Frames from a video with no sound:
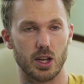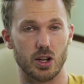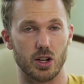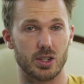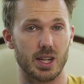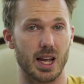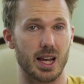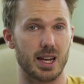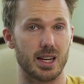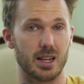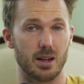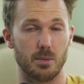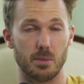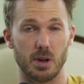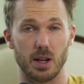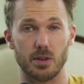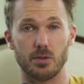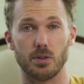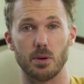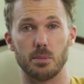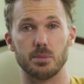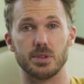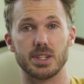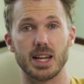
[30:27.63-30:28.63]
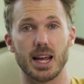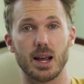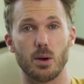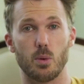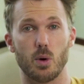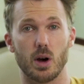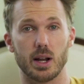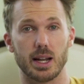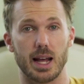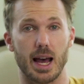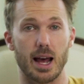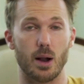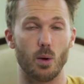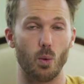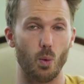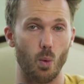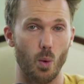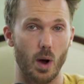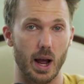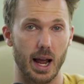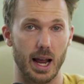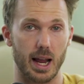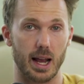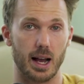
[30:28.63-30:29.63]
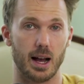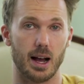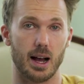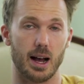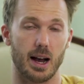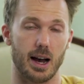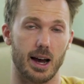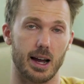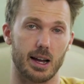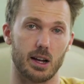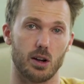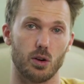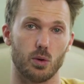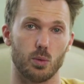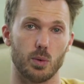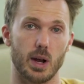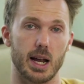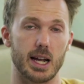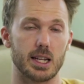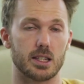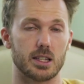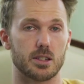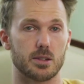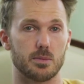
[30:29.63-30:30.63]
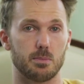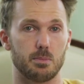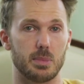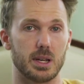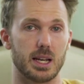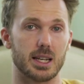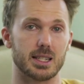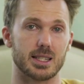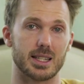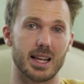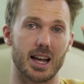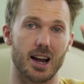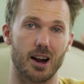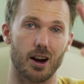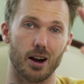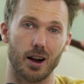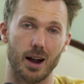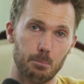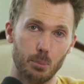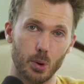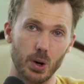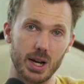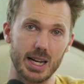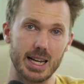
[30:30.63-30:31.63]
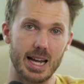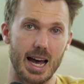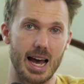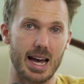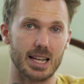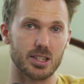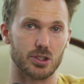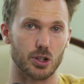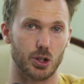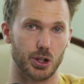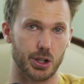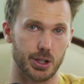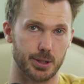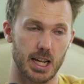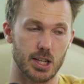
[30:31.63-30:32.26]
you're taking them in from day one at way higher rates because they are pre-dazzled.